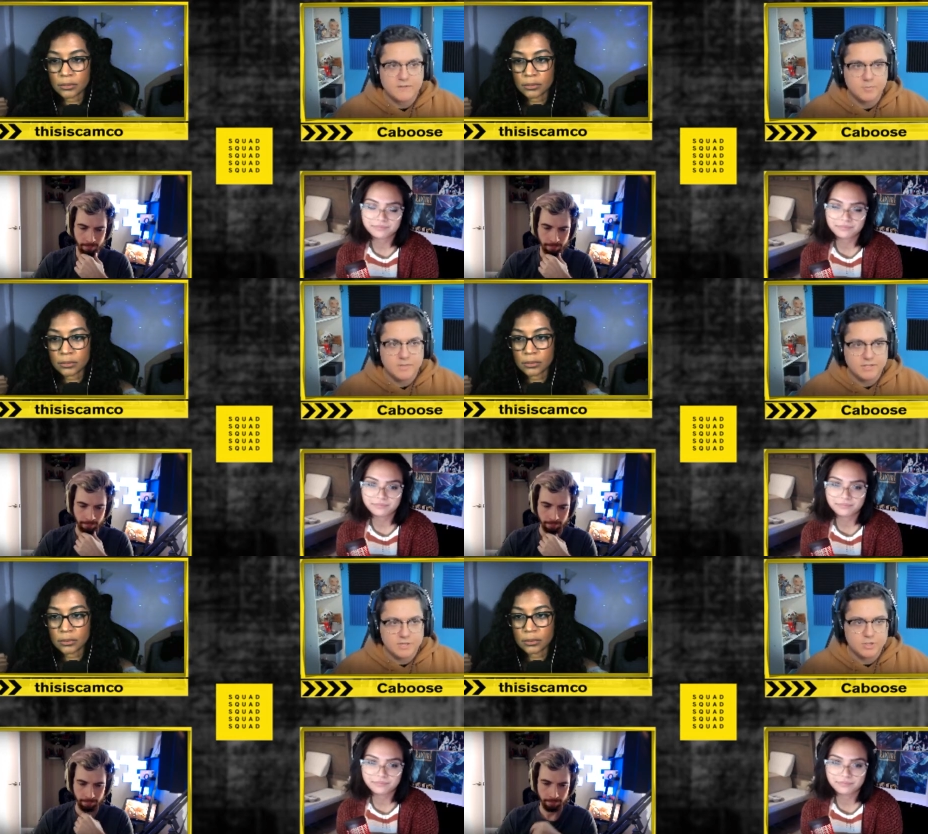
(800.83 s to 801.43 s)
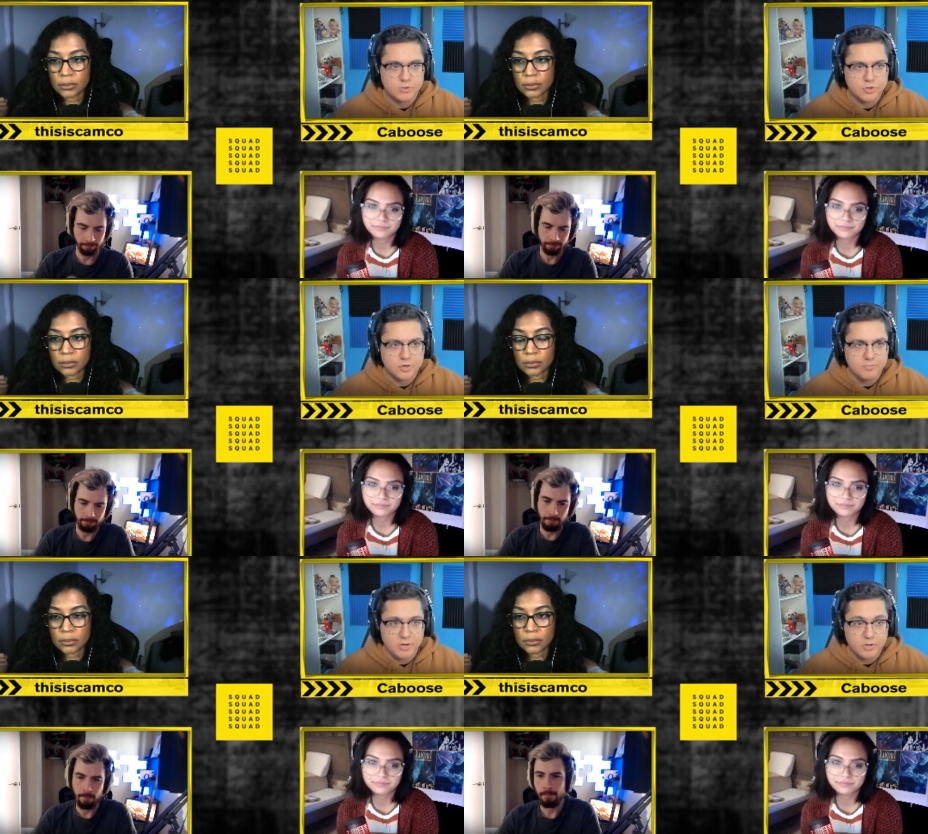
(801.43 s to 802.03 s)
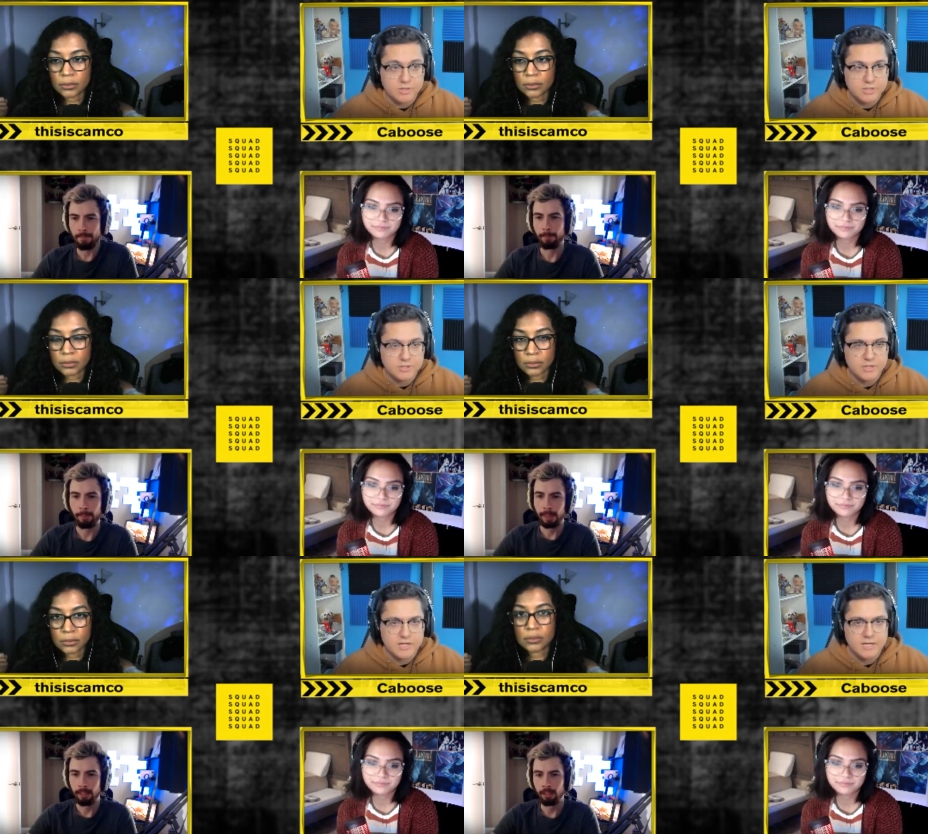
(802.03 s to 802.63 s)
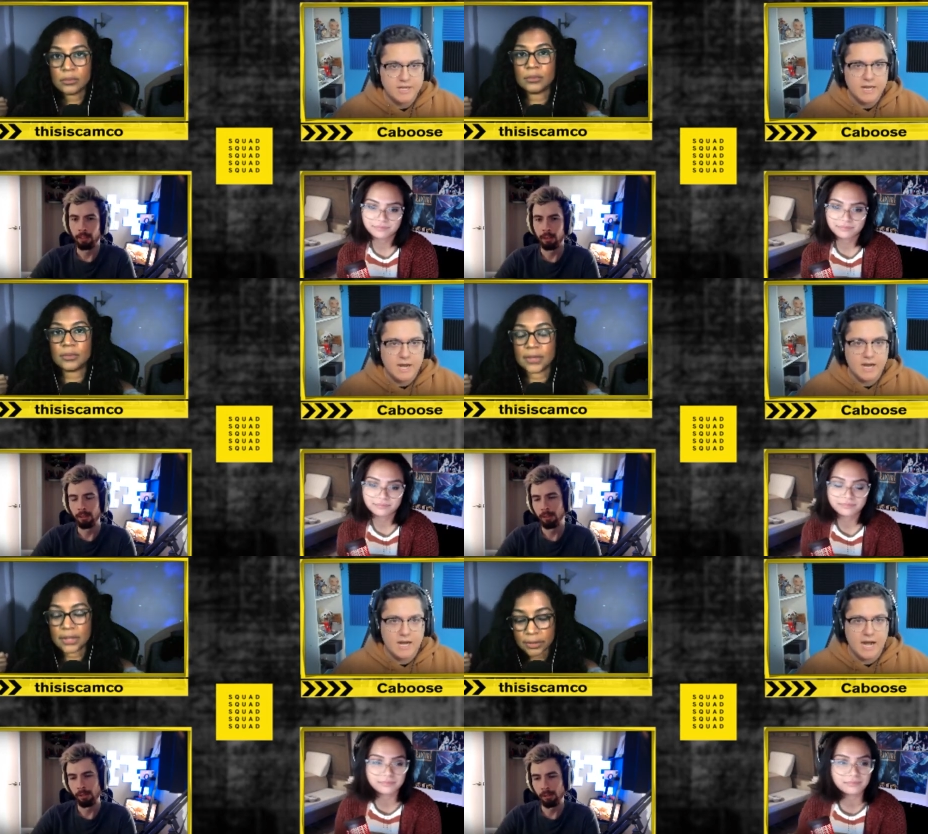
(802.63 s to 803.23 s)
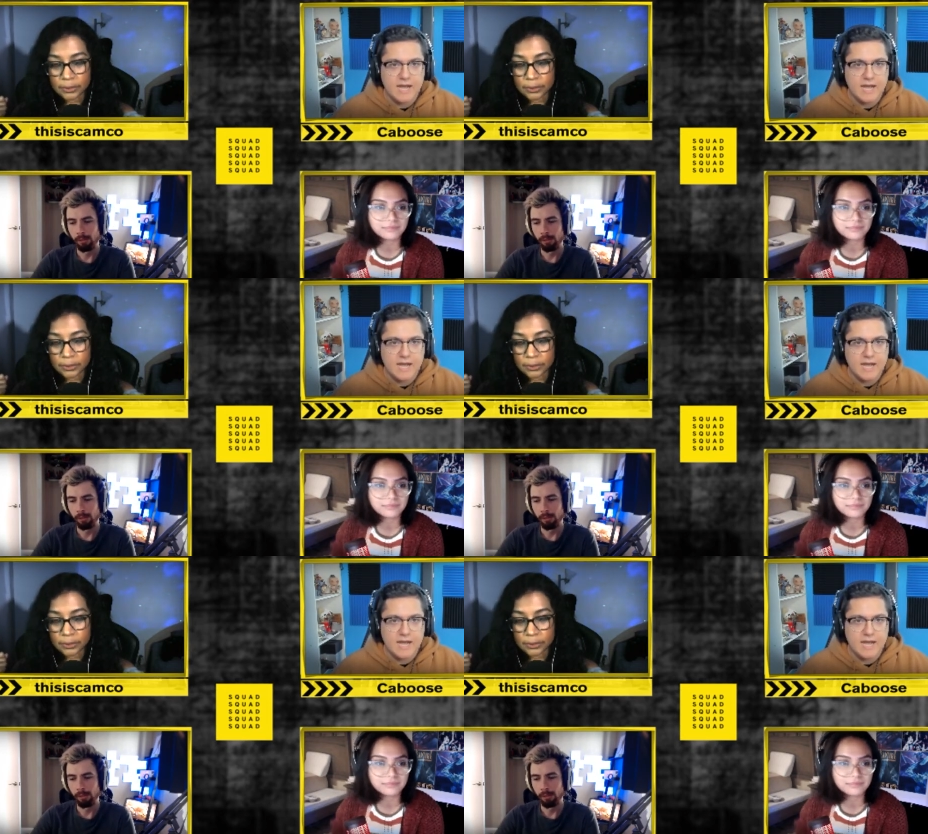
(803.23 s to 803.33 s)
Speaker 1: for me is the social components to it. Mm -hmm. uh, I